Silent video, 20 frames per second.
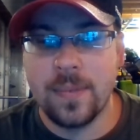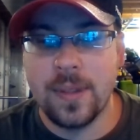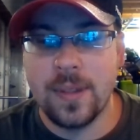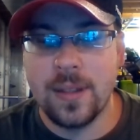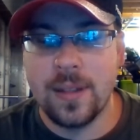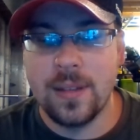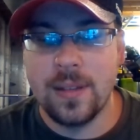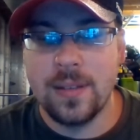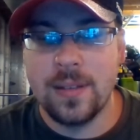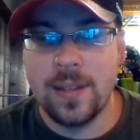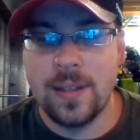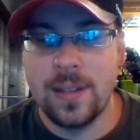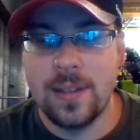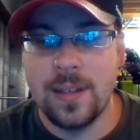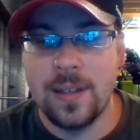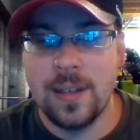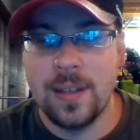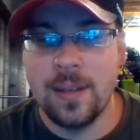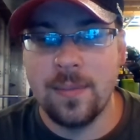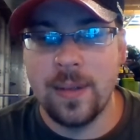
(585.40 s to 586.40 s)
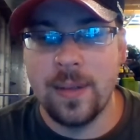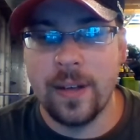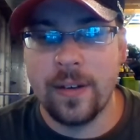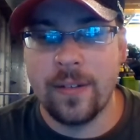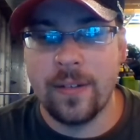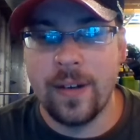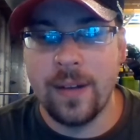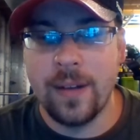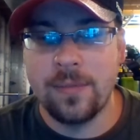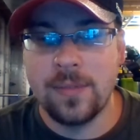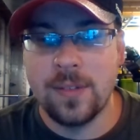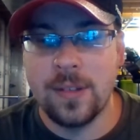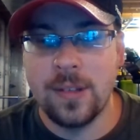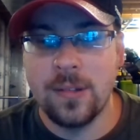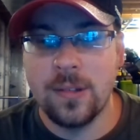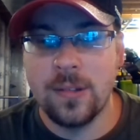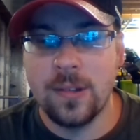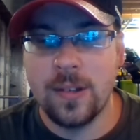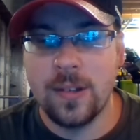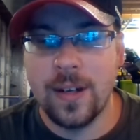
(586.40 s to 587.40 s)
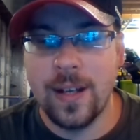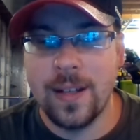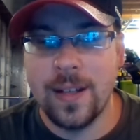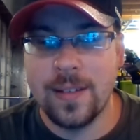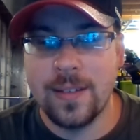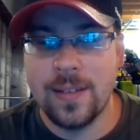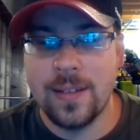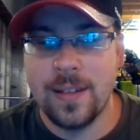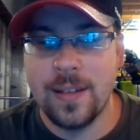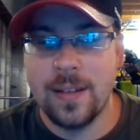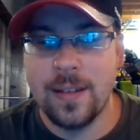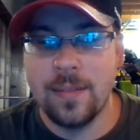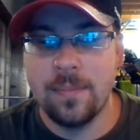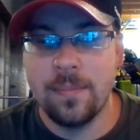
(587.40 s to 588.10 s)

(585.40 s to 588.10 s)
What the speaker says: TTM Autographs Galore has some,